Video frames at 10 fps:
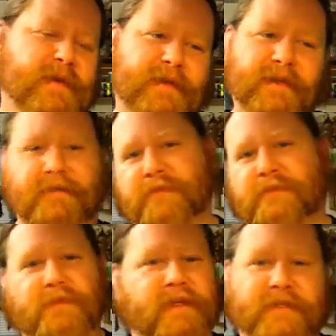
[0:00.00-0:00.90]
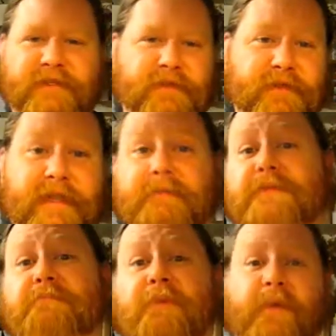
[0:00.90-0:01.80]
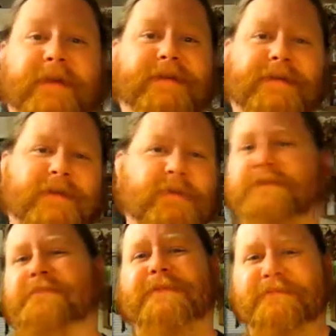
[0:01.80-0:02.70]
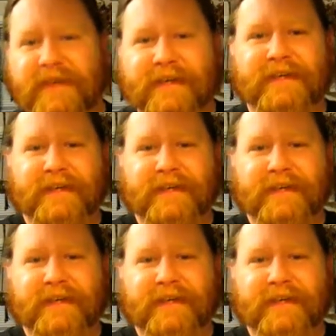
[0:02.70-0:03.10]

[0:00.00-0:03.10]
None of us were nice children. That was the point. We had so much fun.